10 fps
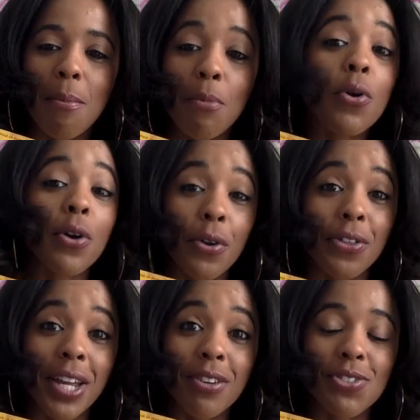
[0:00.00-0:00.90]
more Earth
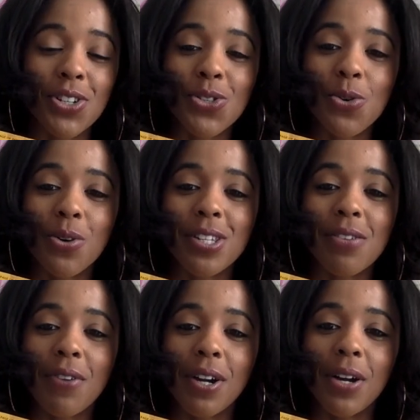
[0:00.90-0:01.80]
energy, Taurus,
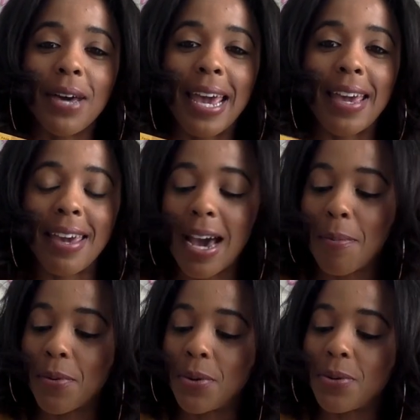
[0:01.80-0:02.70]
Virgo, and
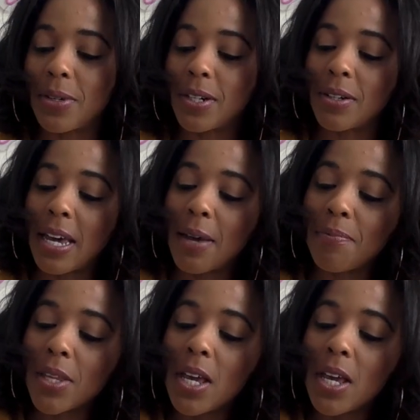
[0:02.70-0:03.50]
Capricorn, okay?